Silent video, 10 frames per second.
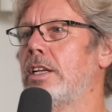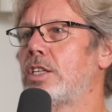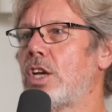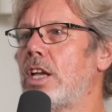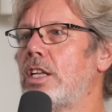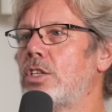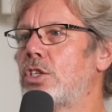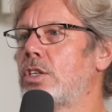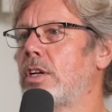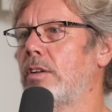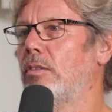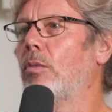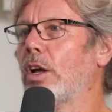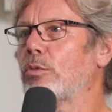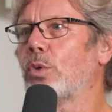change
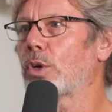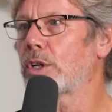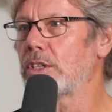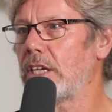one word